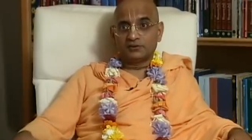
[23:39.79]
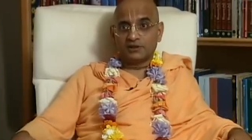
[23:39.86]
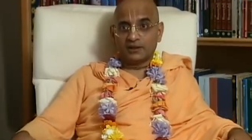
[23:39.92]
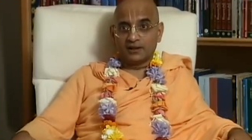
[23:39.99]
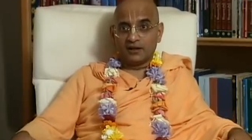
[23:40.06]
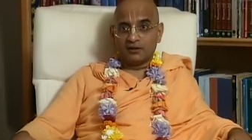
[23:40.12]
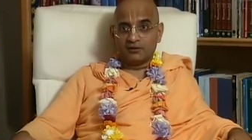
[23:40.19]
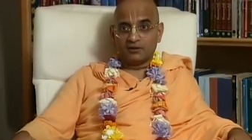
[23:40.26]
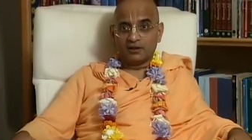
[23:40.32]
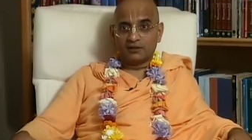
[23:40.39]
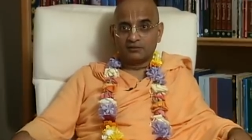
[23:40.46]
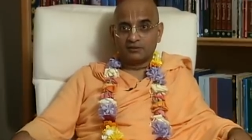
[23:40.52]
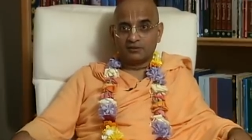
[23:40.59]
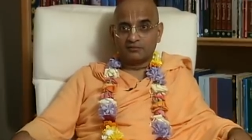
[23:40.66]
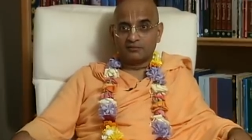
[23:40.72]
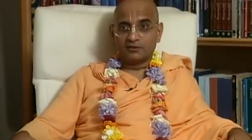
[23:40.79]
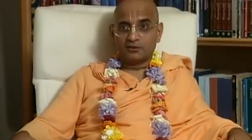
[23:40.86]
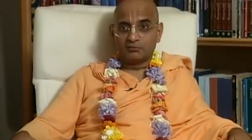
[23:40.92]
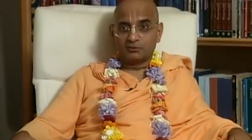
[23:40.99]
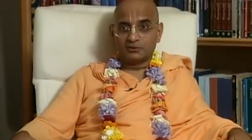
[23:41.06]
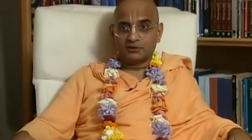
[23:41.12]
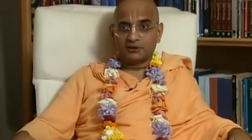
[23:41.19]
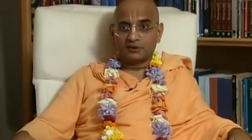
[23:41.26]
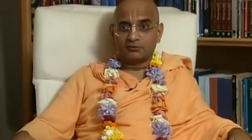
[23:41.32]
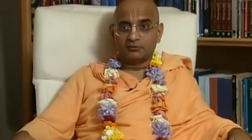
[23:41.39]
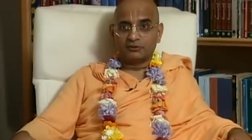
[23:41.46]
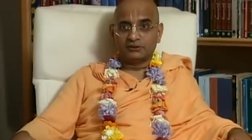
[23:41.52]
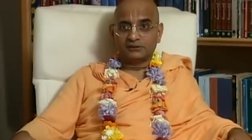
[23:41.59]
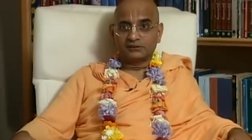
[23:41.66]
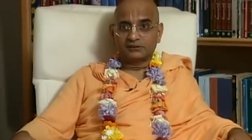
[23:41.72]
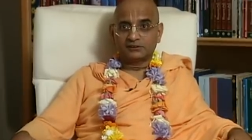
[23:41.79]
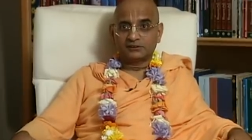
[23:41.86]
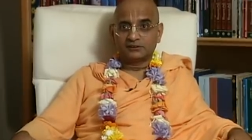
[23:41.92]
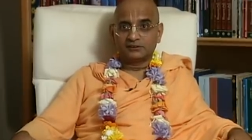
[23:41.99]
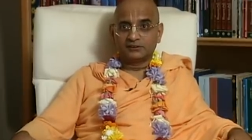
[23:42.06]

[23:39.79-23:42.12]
check out how the devotee prasad was.